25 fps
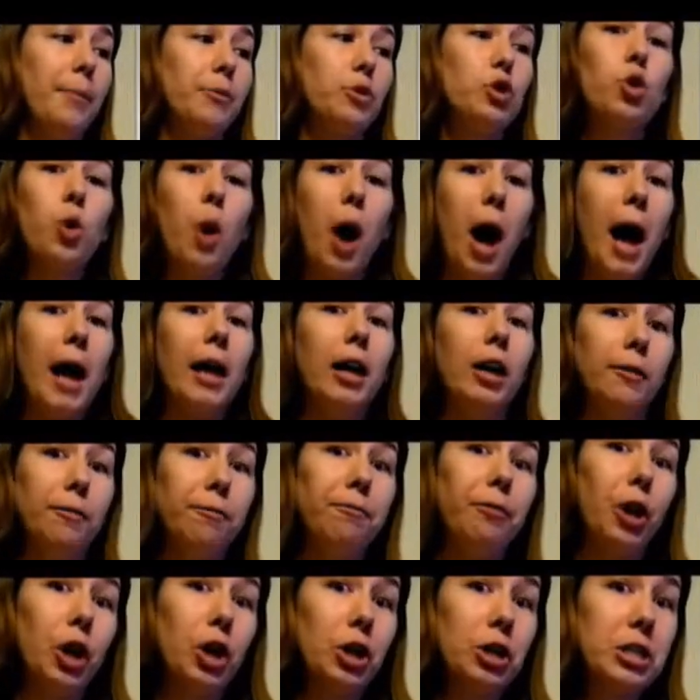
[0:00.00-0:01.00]
trial
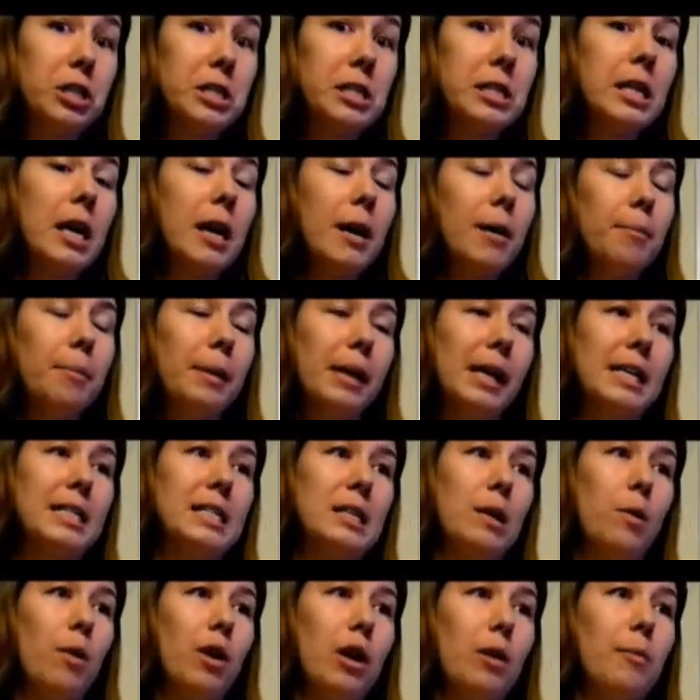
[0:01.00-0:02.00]
first,
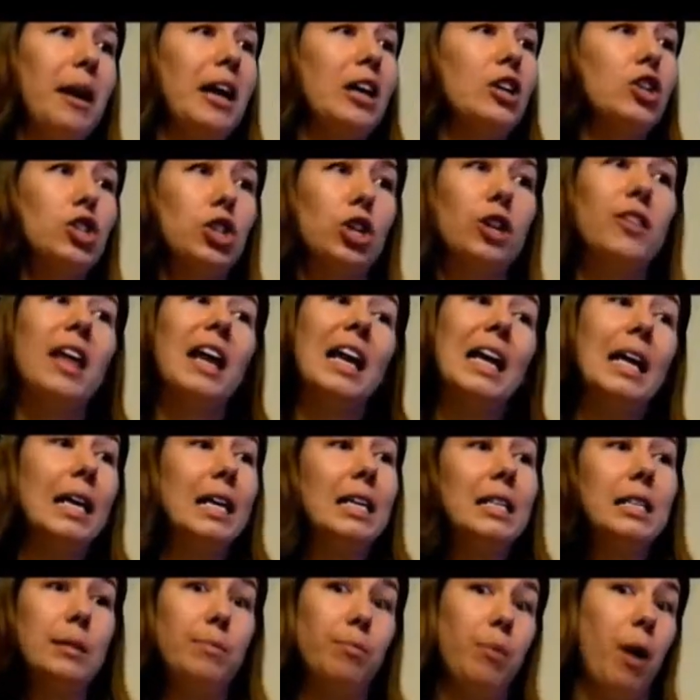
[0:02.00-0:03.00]
because they want to make sure that it
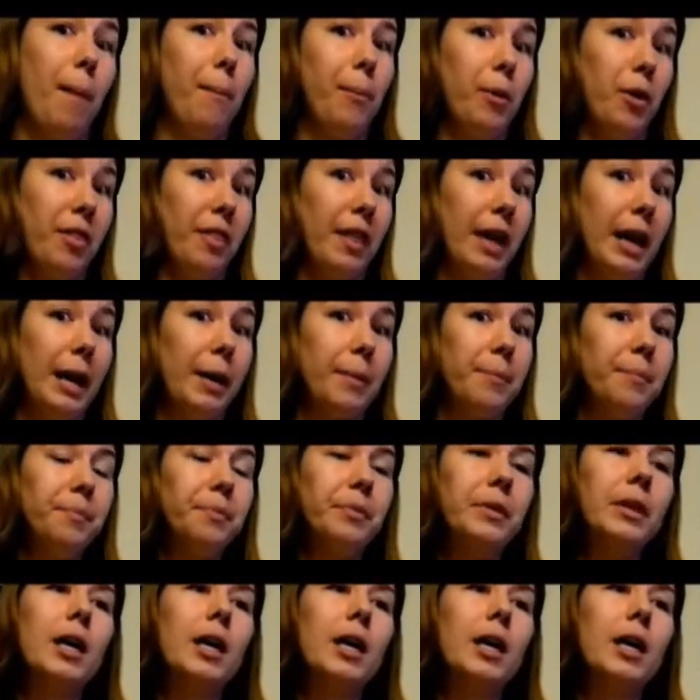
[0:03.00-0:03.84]
is a proper thing.